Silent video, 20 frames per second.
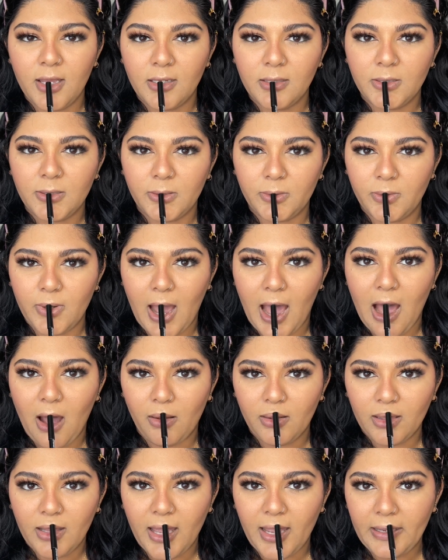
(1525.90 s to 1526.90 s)
to
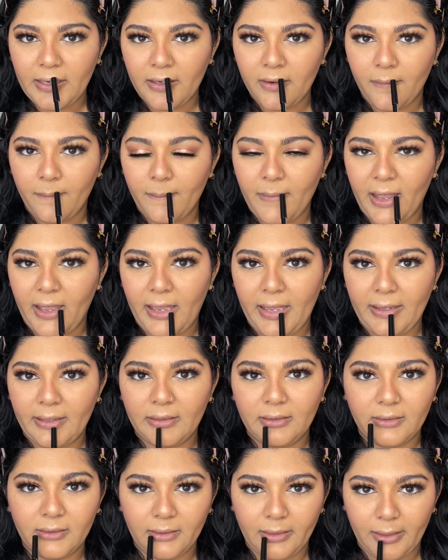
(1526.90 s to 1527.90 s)
outline my
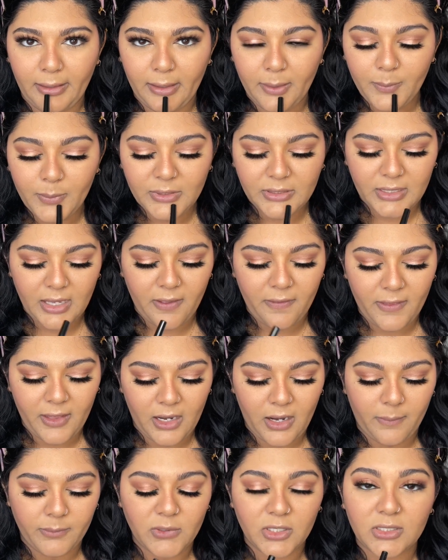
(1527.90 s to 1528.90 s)
lips, and then
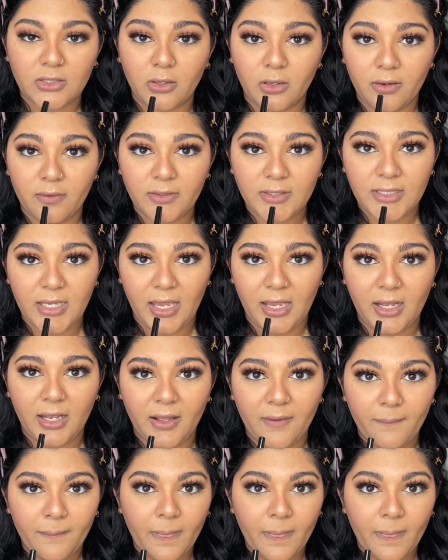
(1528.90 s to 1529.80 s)
I'm just going to take